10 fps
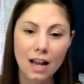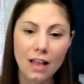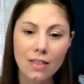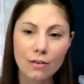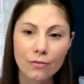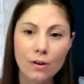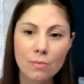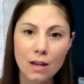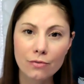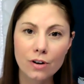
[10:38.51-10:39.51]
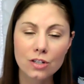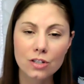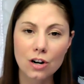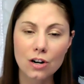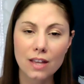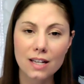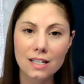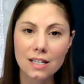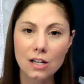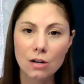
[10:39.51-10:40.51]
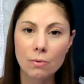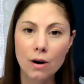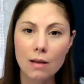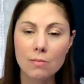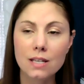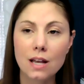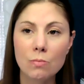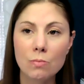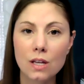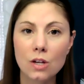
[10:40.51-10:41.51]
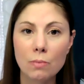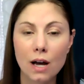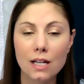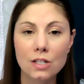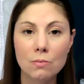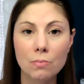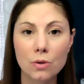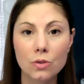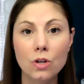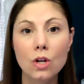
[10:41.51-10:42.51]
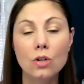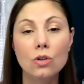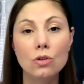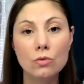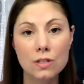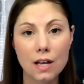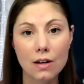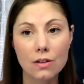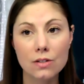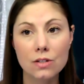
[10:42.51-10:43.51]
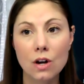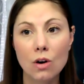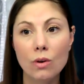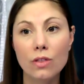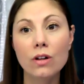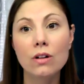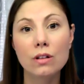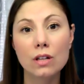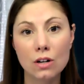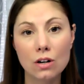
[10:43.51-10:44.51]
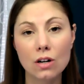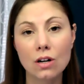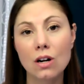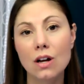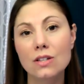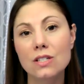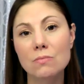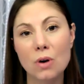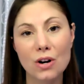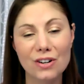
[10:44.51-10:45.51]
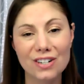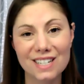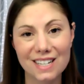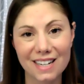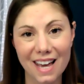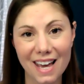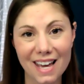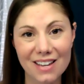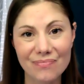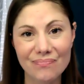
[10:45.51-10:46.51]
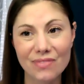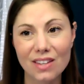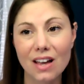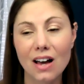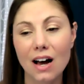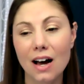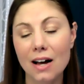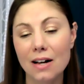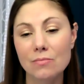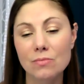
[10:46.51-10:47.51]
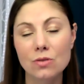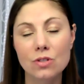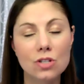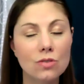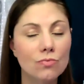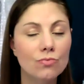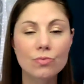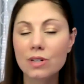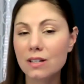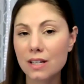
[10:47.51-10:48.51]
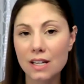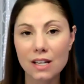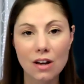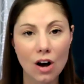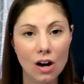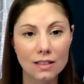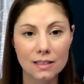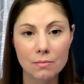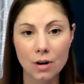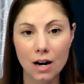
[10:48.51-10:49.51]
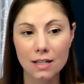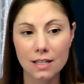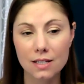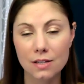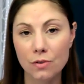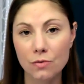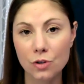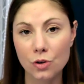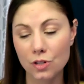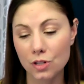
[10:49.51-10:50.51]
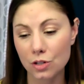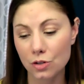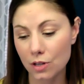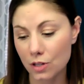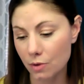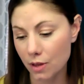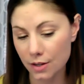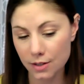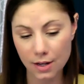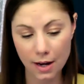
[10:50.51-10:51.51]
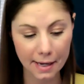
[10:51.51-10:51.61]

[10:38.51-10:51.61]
And then from that fresh start, that DDR prime is helping your body to build new cells with cleaner, smarter DNA. So it's just a really awesome process if you've chosen to do this with us.